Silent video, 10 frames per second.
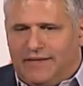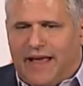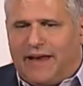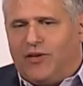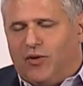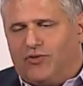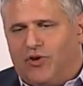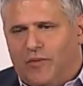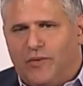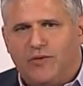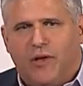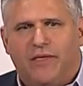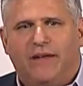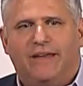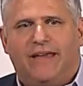technical term is
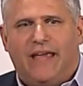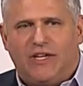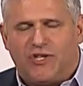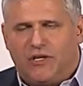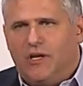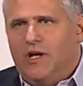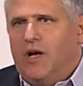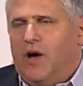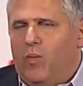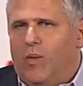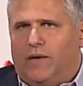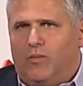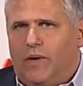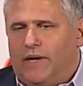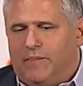authentication.
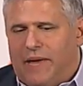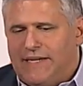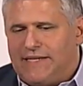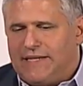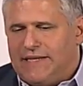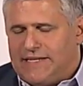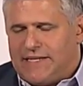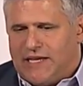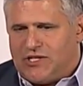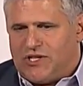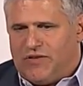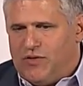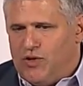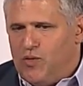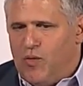What it basically says is that if
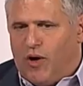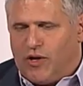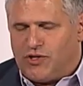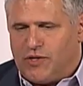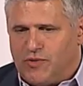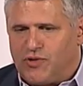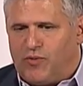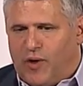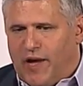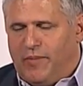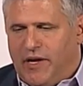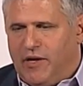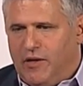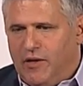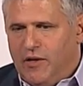you are
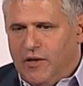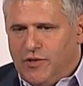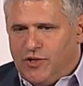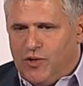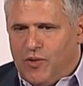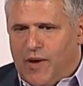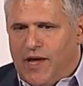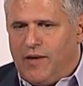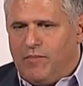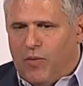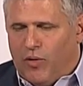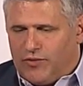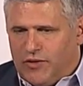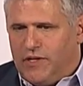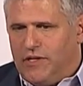subscribing to a
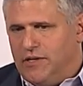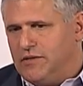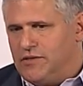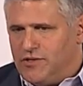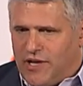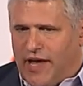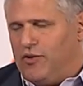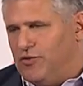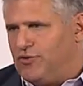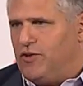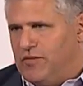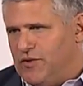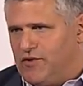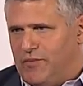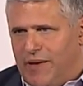multi-channel
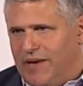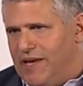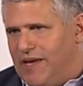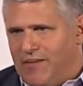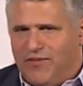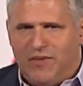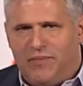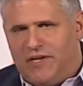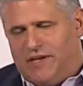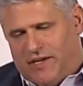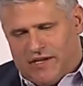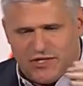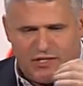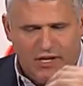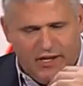service from any
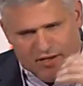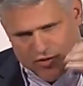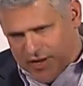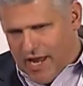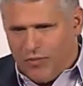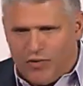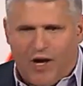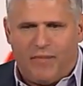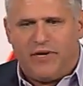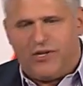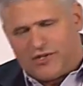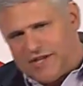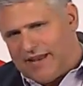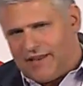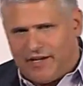MVPD, your cable company, your
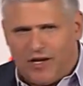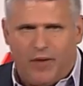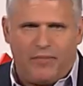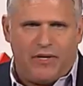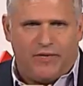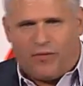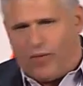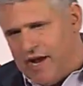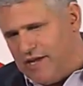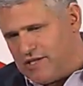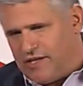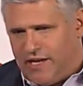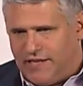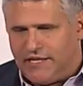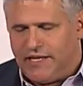satellite company, Verizon,
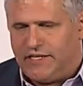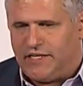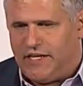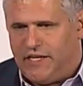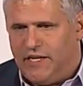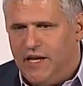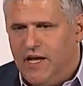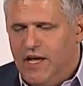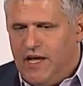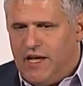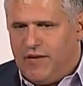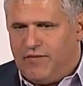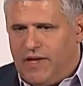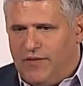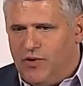AT&T,
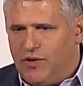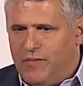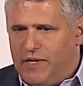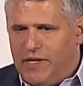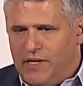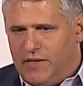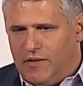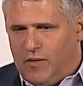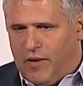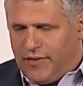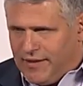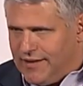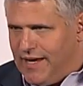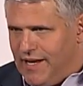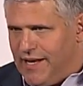if you can be
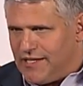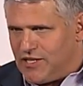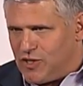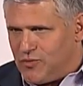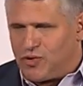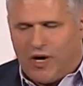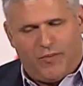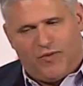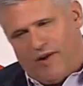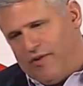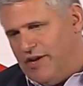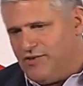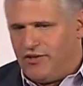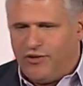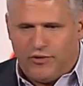authenticated as a subscriber, very
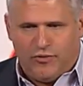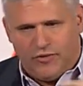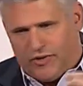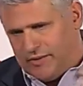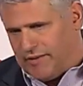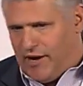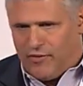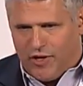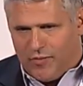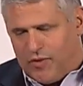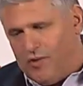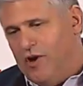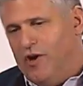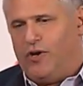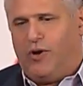easy to do, your account number,
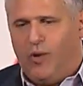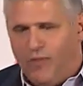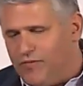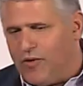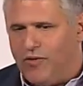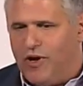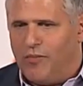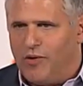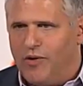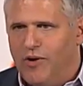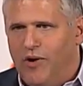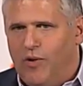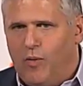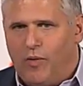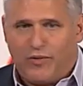your home phone number,
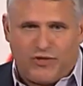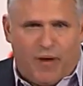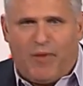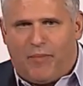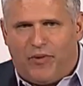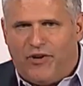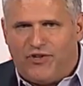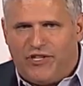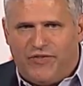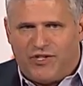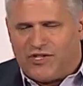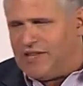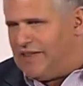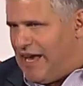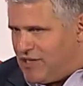or with some operators, even just
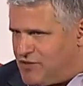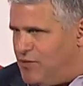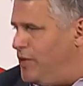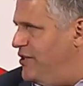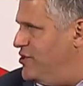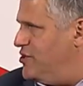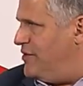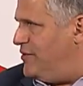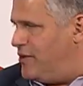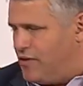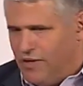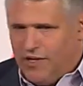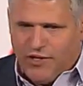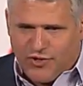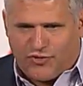the last 4 digits of your
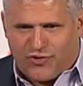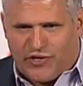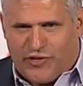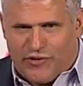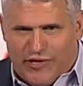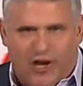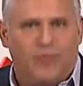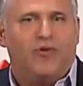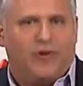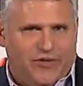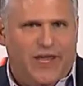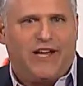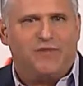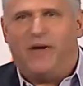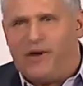Social Security number or
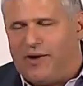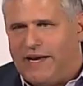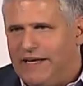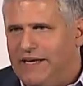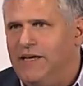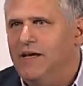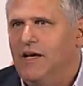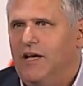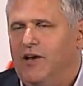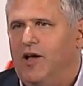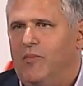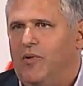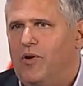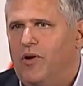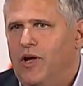taxpayer ID
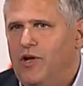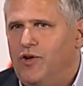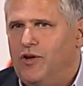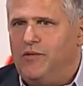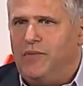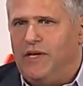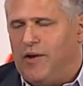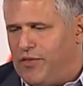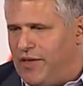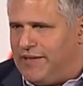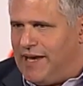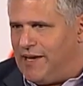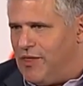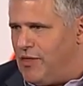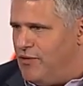number, you can be
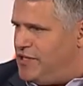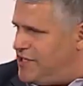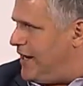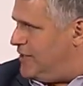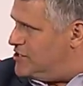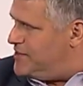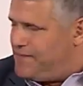authenticated in 30 seconds.